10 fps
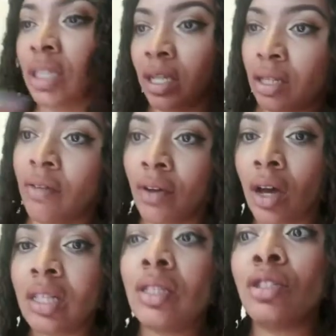She gets off in
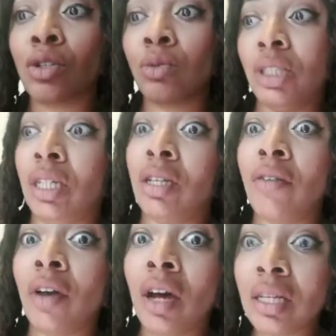Austin. So when she gets
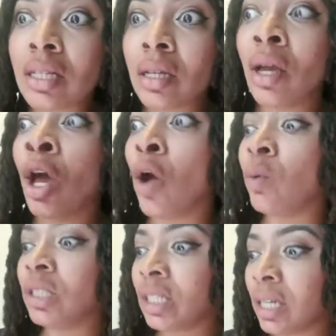off in Austin,
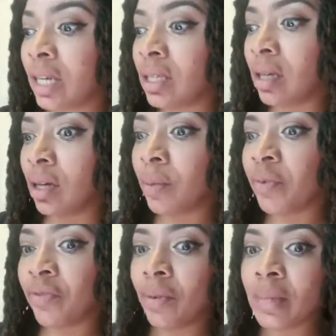when she gets
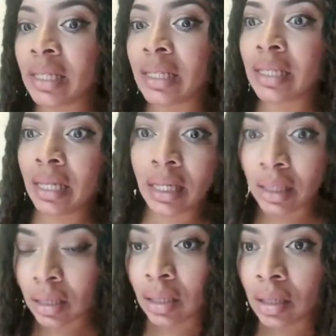up from the
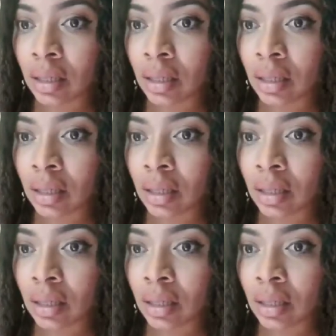seat,